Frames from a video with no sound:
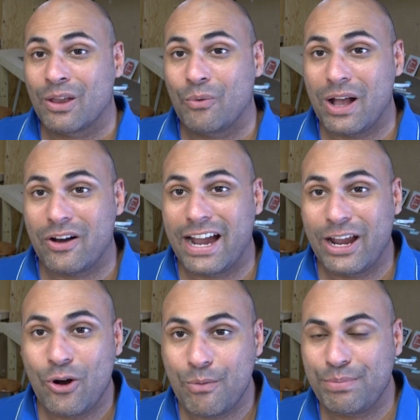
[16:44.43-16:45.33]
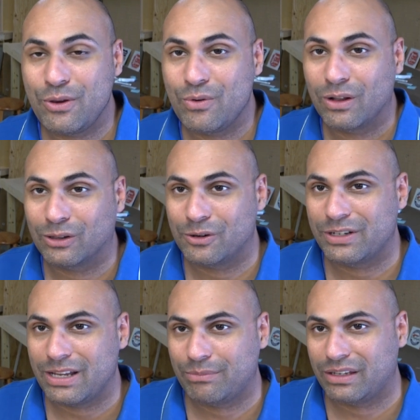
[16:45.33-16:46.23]
Well, I hope you
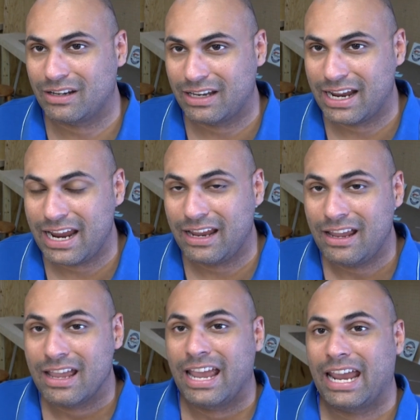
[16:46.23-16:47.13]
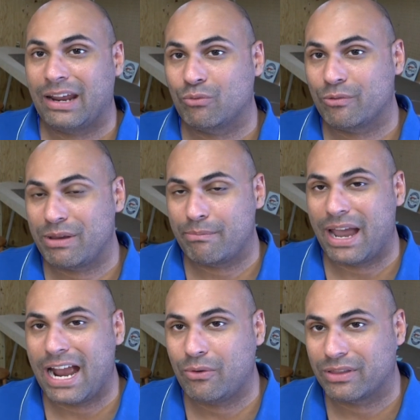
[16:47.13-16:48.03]
learned something today, and we'll be
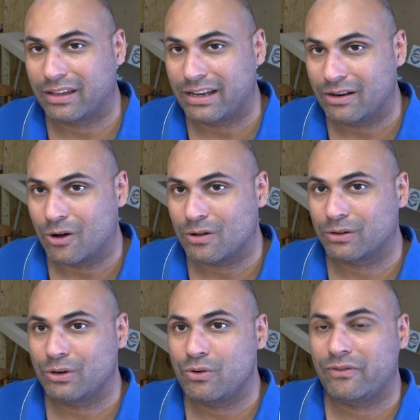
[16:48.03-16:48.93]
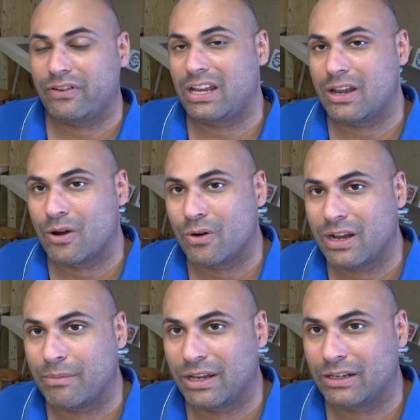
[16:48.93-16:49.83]
back with an all new video
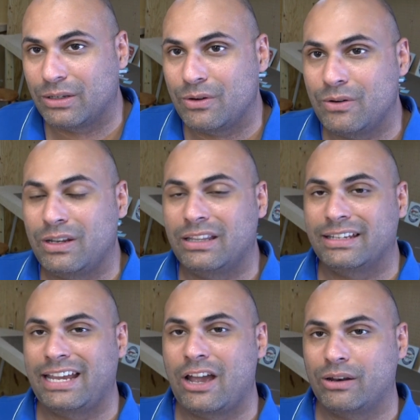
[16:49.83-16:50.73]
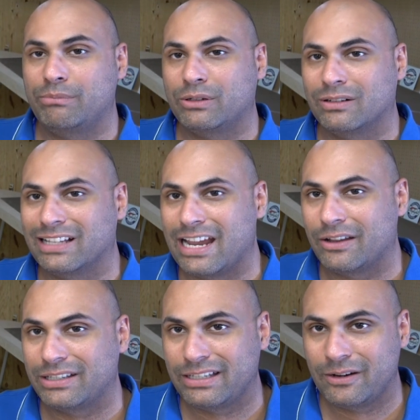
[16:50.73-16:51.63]
coming soon in this How to Build a
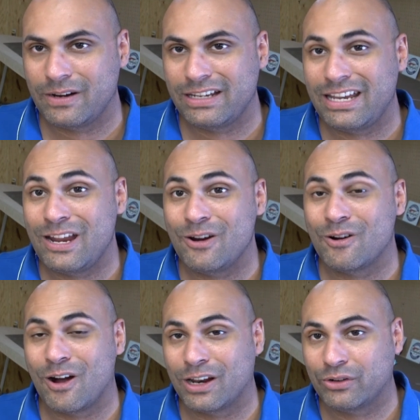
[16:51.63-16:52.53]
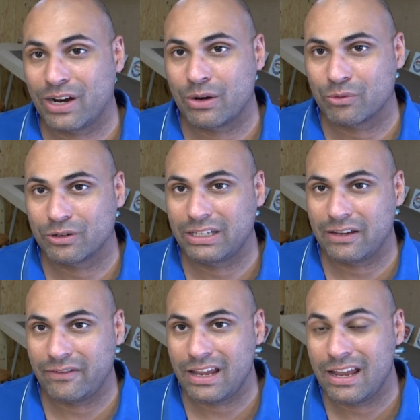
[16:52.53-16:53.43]
Layout series here on Train World
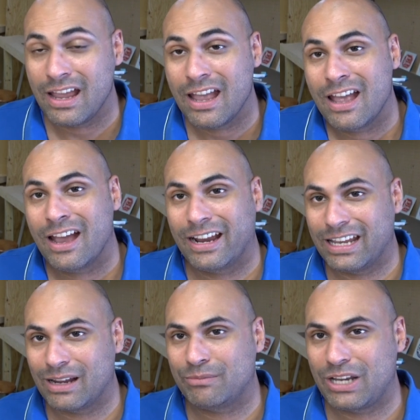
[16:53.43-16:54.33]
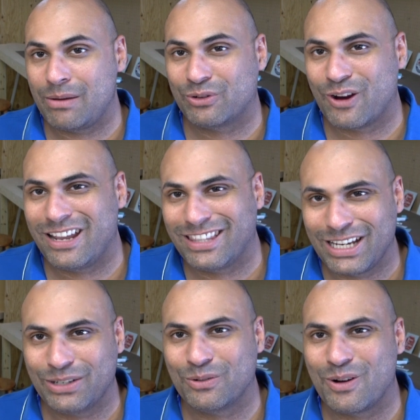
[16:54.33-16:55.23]
TV. Again, I'm James Wright.
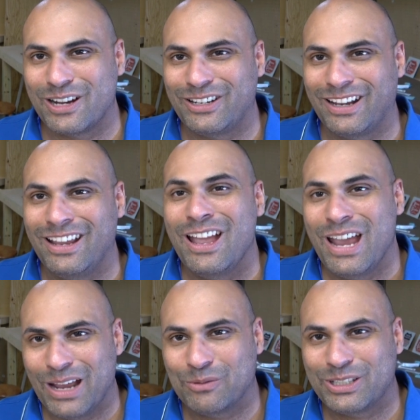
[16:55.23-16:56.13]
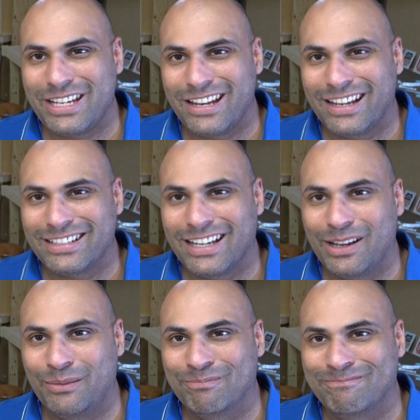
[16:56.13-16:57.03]
Thanks for watching, and we'll see you next
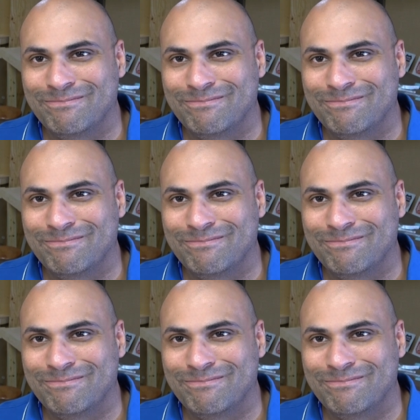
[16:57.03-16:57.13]
time.